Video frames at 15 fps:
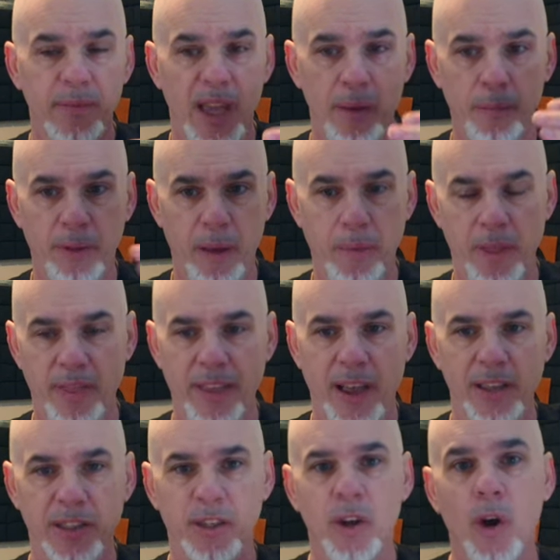and play with a
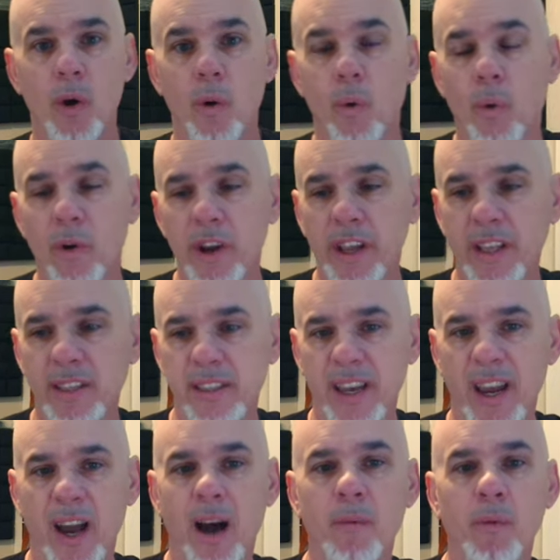1,000. Or you can
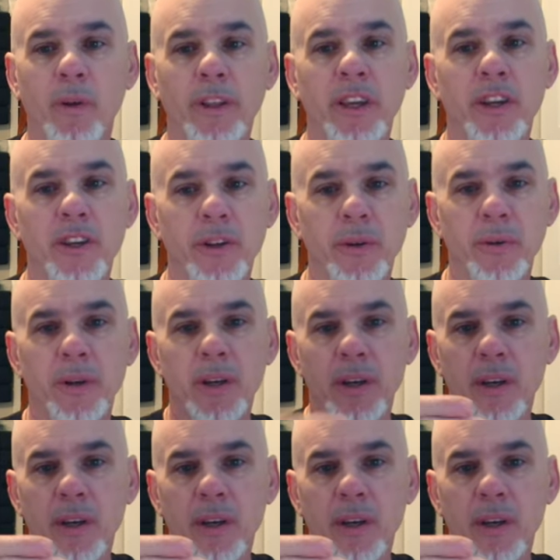say I'm willing to do